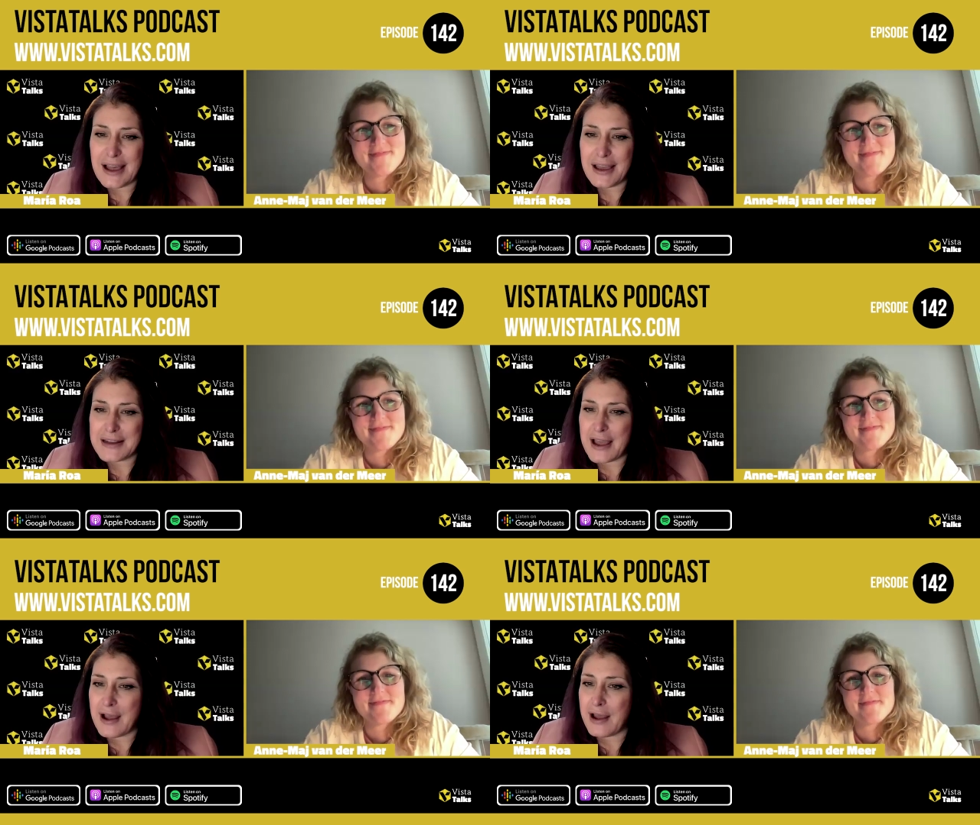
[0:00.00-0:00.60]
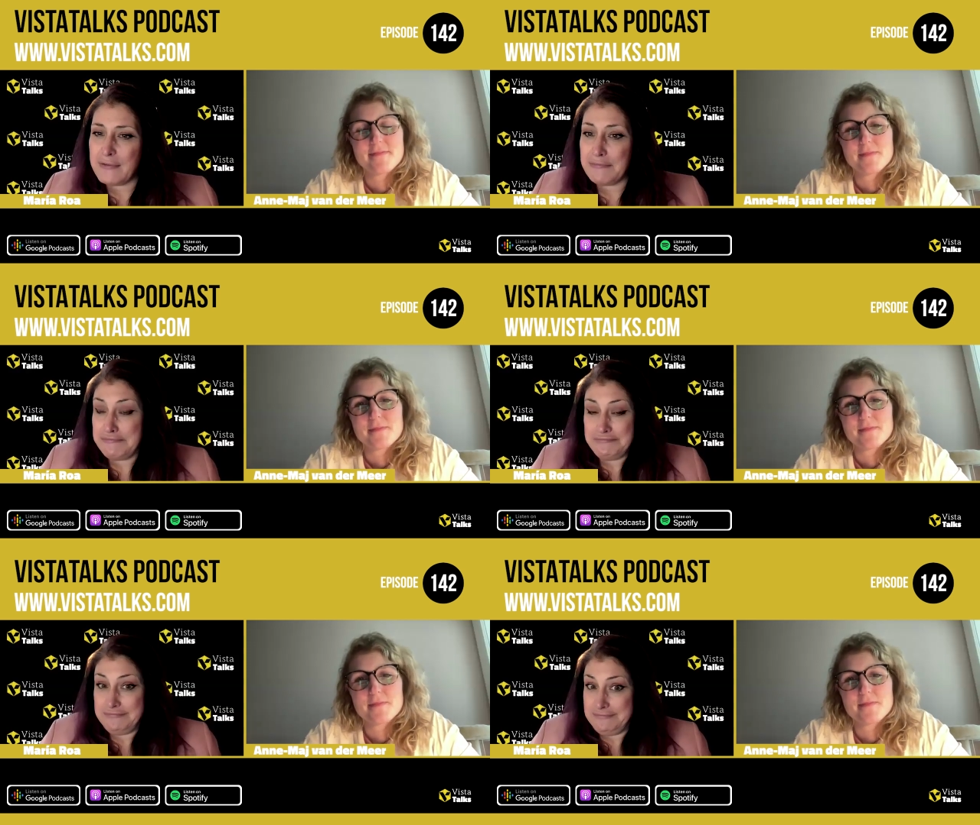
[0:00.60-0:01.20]
Speaker 1: start
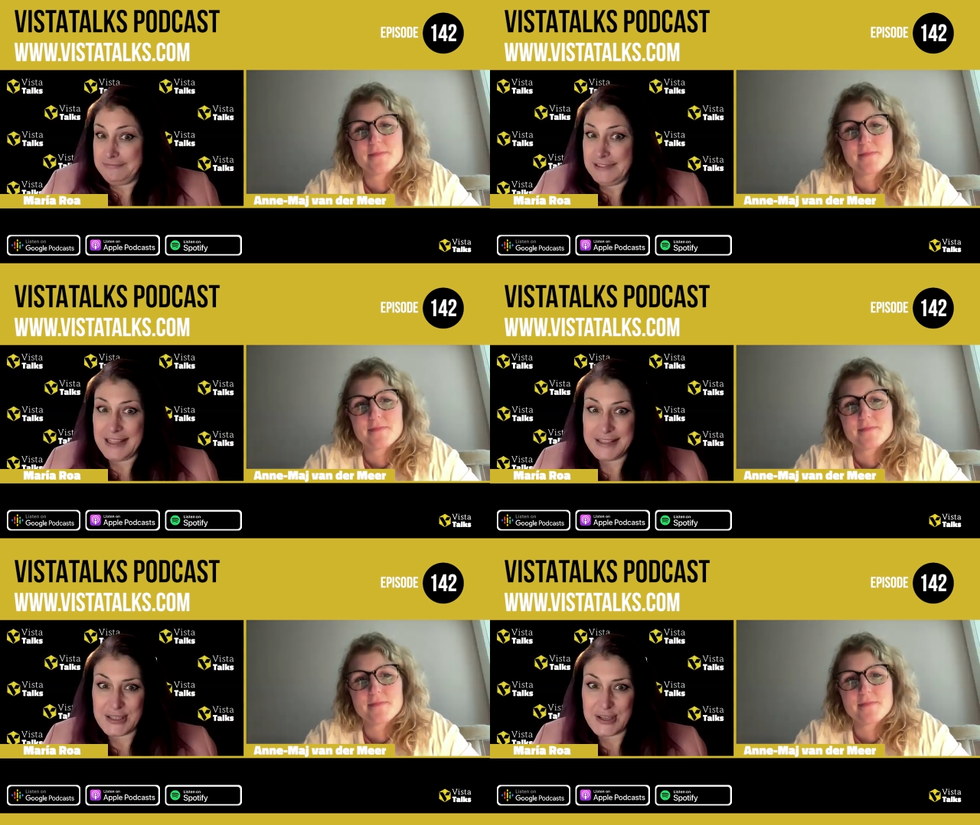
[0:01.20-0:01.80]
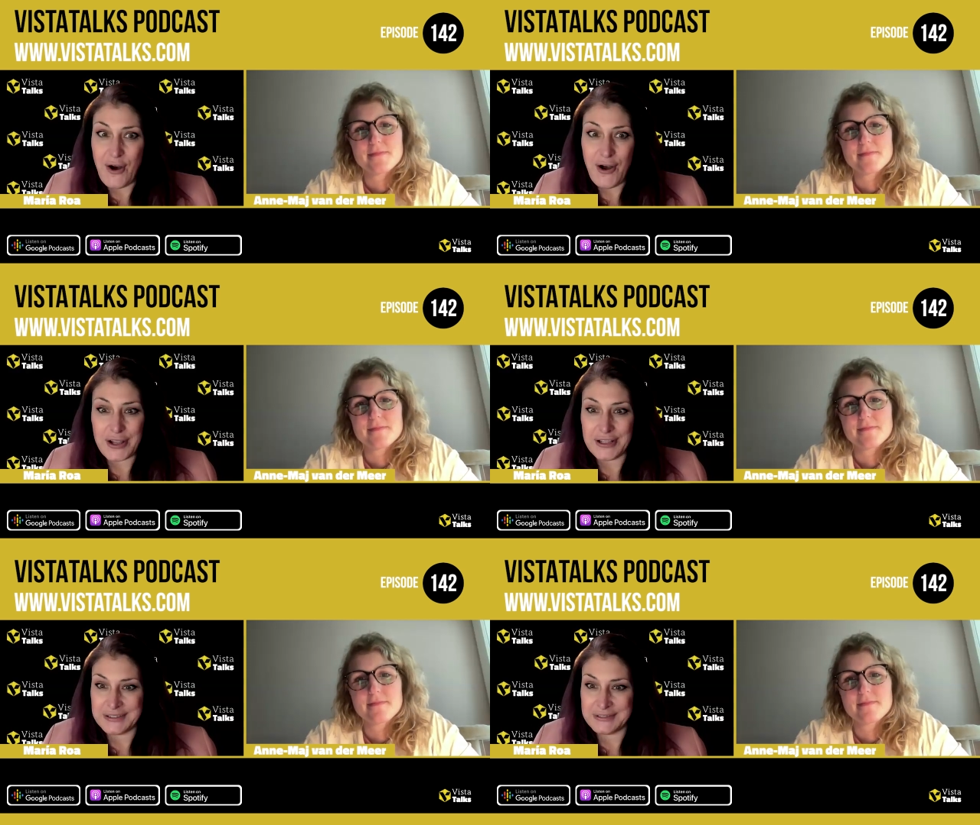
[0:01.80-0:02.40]
and let's
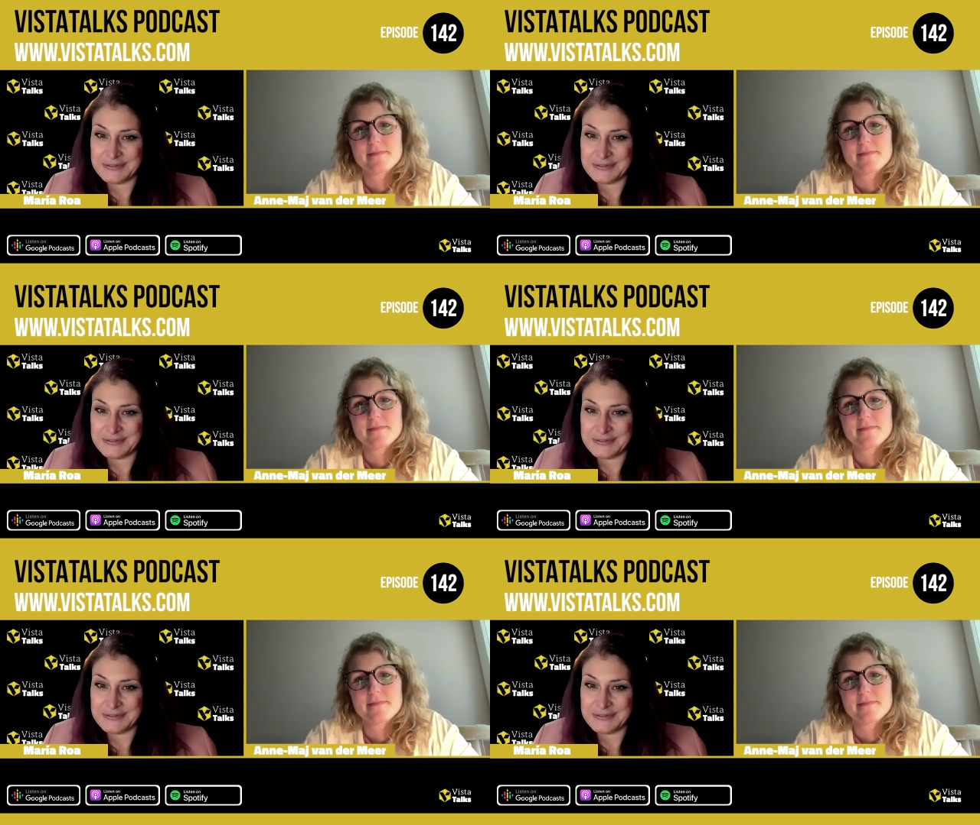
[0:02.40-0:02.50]
talk.